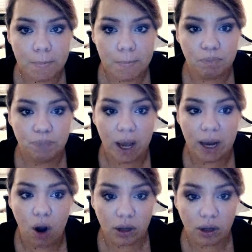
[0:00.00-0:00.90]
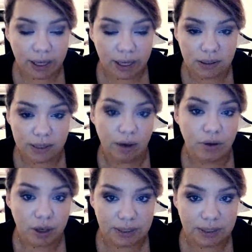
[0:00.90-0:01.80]
But all I can
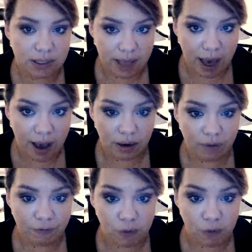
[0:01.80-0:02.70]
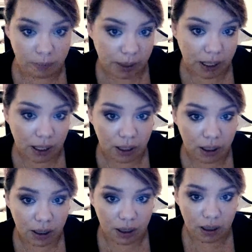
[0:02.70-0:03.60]
tell you is that for me,
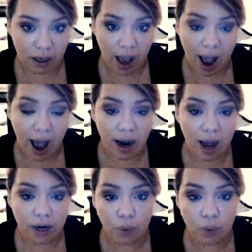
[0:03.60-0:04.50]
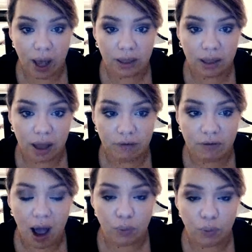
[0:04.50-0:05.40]
had I known that love,
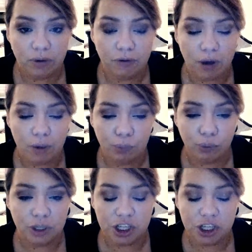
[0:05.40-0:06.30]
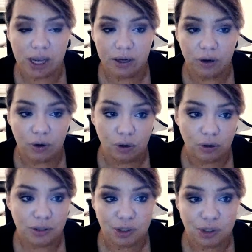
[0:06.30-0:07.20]
I would have appreciated
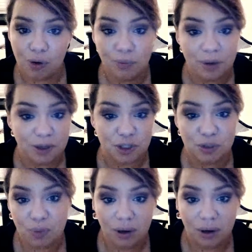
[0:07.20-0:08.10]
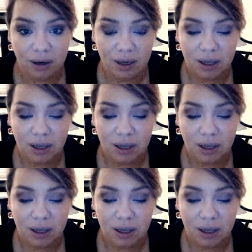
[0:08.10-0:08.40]
her so much more.